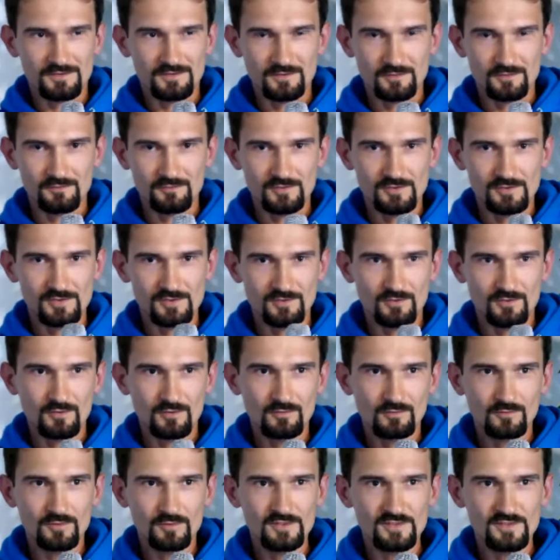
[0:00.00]
So it's
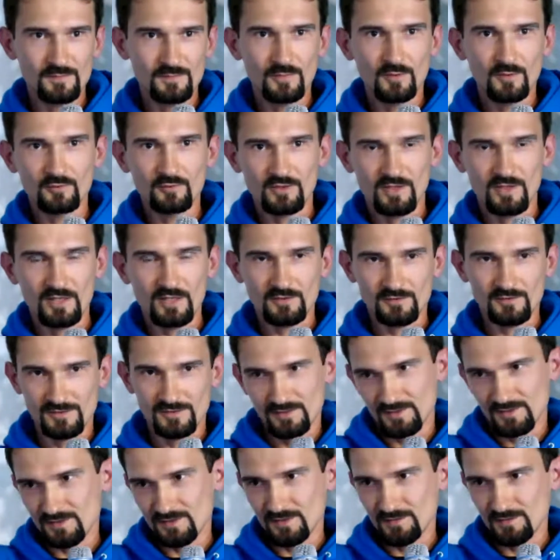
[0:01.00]
always about
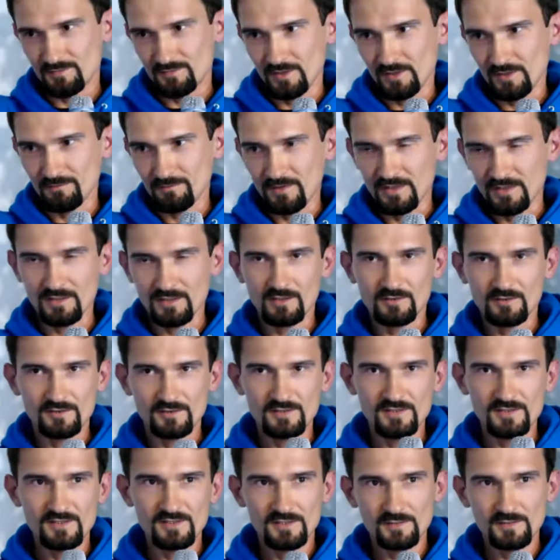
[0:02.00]
ecosystem, yeah. And the
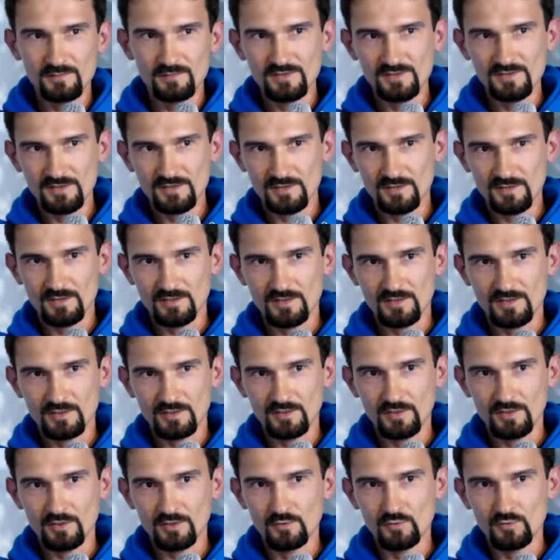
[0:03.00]
ecosystem is a
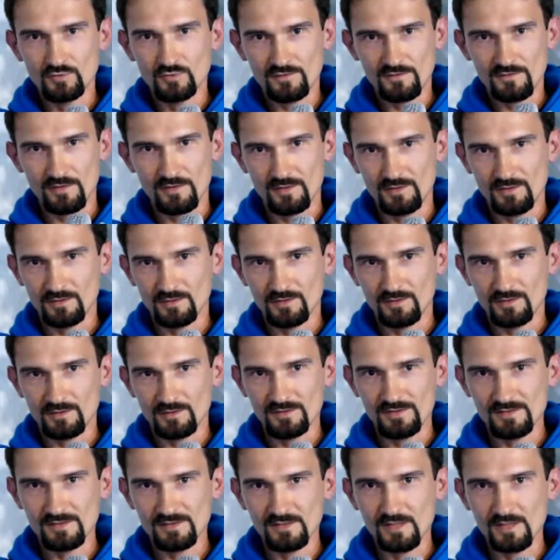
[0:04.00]
huge thing.
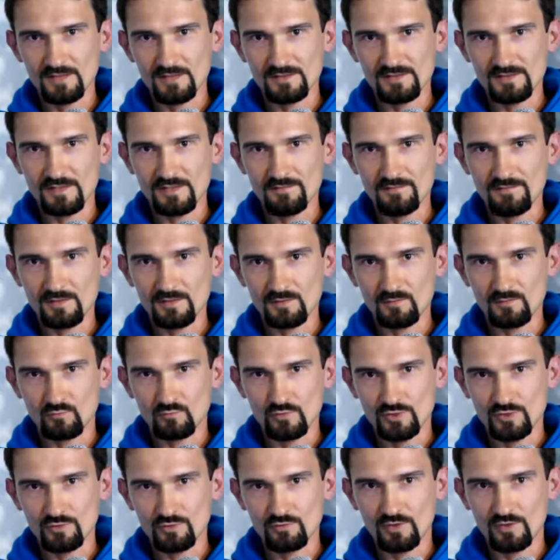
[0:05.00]
It's not something
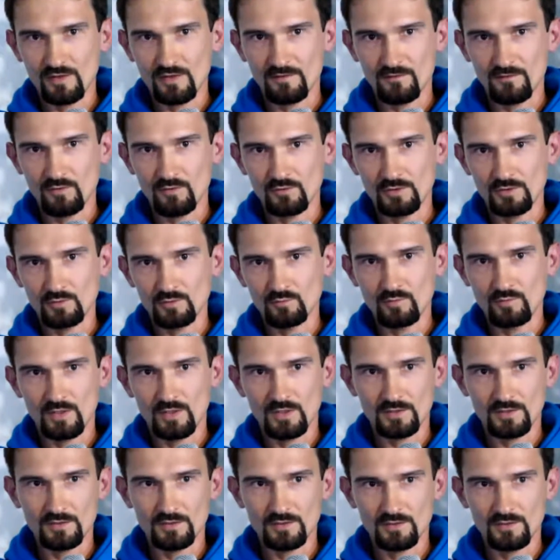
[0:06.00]
which you have only
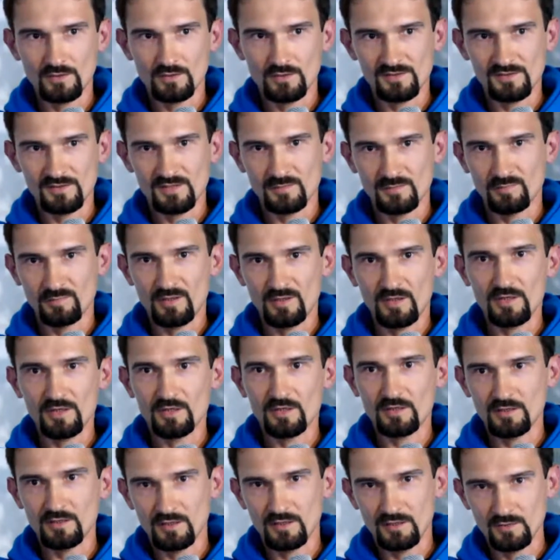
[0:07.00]
one
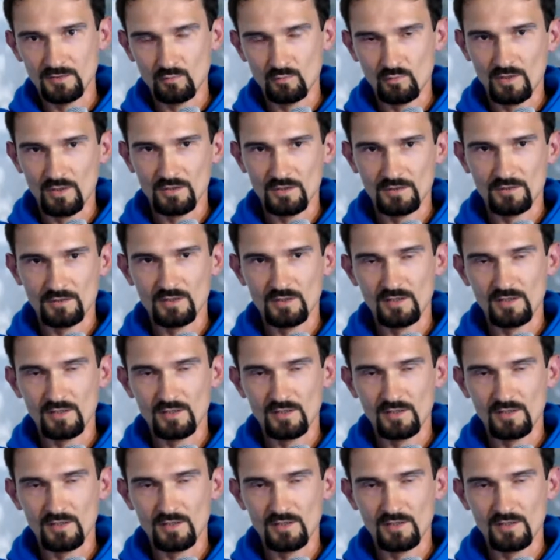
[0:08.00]
supplier and one